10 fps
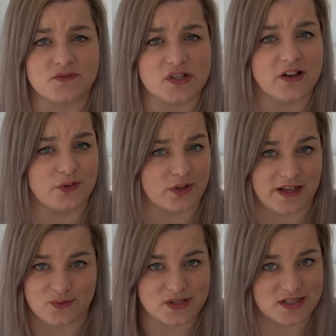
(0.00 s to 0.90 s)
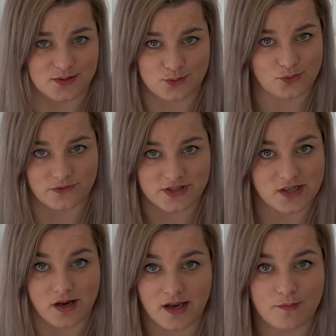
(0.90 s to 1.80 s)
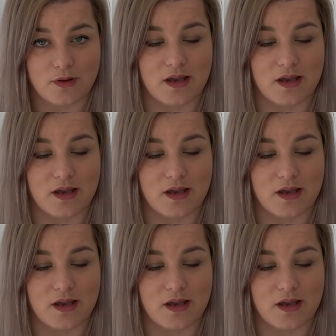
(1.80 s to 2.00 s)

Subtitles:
to have your nails done all the time,